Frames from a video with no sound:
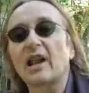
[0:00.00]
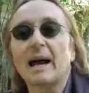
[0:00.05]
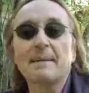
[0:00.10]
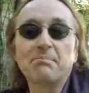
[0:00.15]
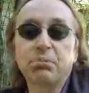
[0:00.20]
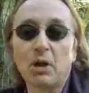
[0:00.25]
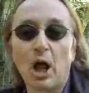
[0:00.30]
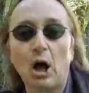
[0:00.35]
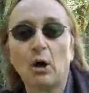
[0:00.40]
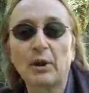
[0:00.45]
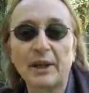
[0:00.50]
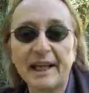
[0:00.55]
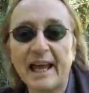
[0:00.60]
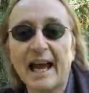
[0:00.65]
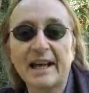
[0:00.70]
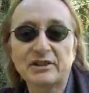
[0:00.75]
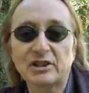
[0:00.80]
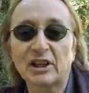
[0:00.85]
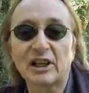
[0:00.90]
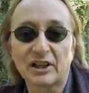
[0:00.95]
and I blow the
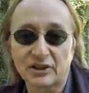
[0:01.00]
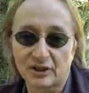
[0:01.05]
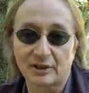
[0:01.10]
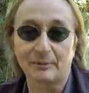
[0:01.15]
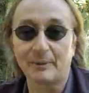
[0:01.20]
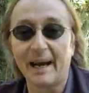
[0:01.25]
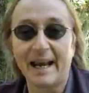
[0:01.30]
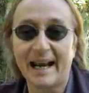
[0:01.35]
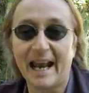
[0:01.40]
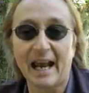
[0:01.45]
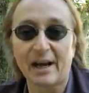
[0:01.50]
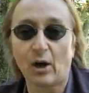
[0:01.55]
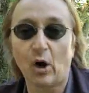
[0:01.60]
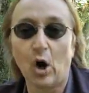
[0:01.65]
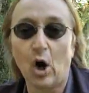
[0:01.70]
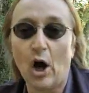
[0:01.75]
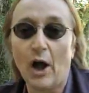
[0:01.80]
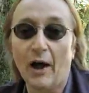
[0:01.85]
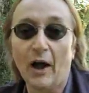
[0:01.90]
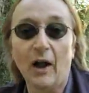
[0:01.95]
engine because it ran out of
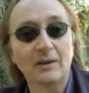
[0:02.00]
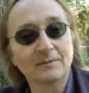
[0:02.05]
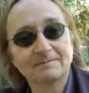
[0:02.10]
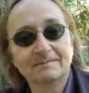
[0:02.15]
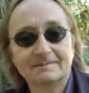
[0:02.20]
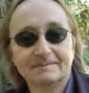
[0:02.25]
oil?